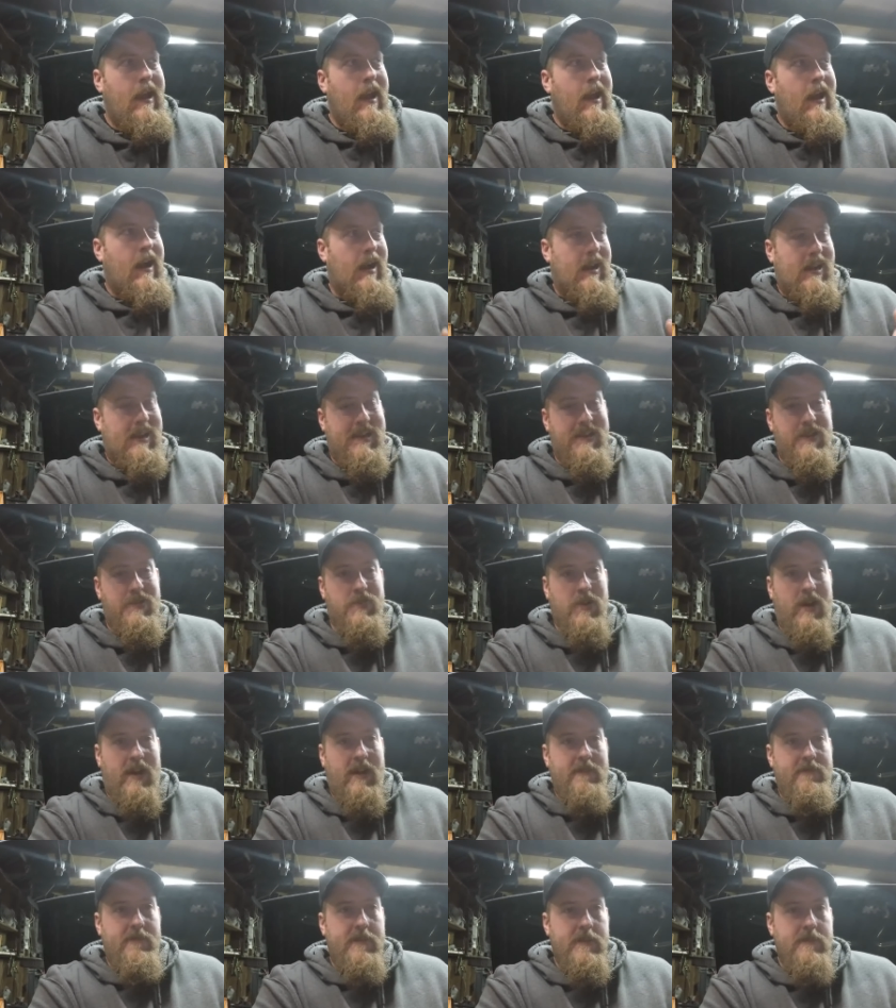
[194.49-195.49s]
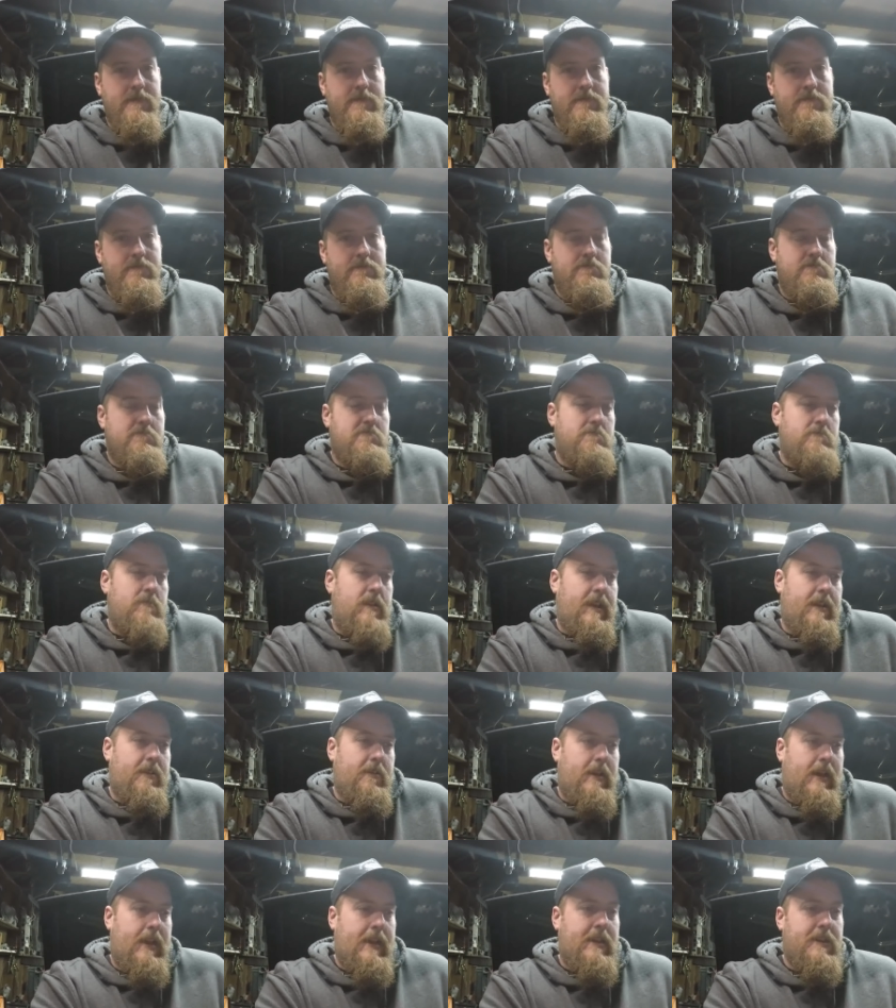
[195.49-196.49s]
I could drive it.
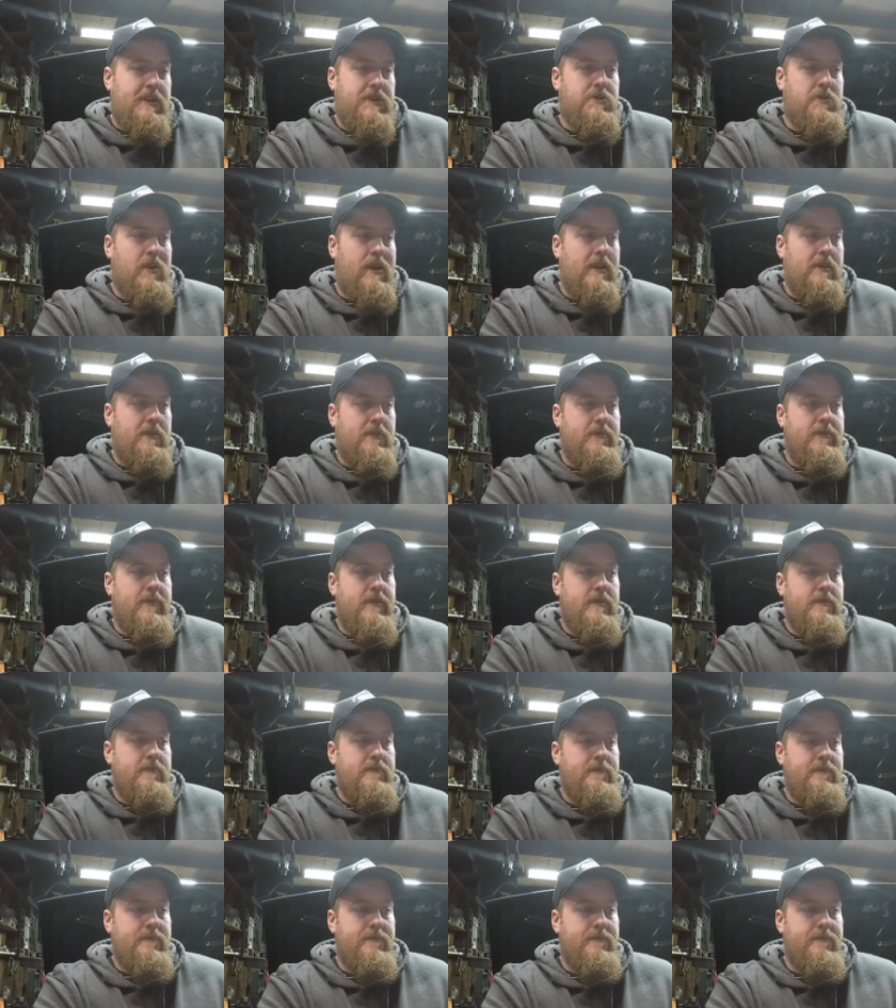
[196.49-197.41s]
Hell, I could trailer it